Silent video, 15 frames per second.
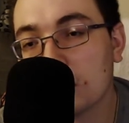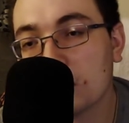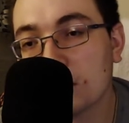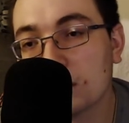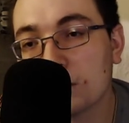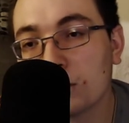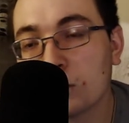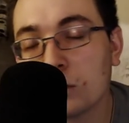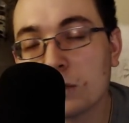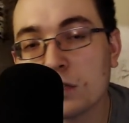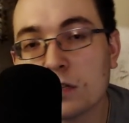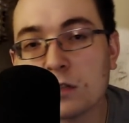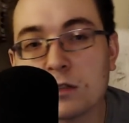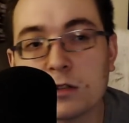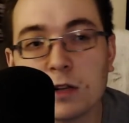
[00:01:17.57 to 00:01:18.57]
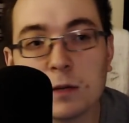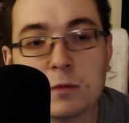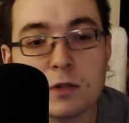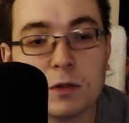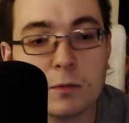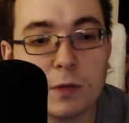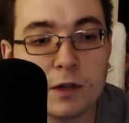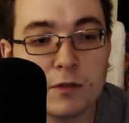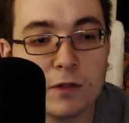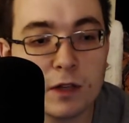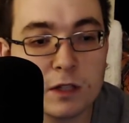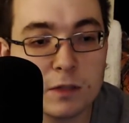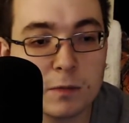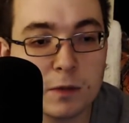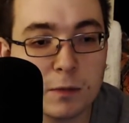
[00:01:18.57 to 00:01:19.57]
because of course Instagram's owned by
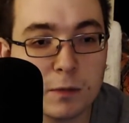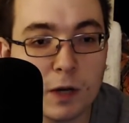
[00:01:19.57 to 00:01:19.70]
Facebook,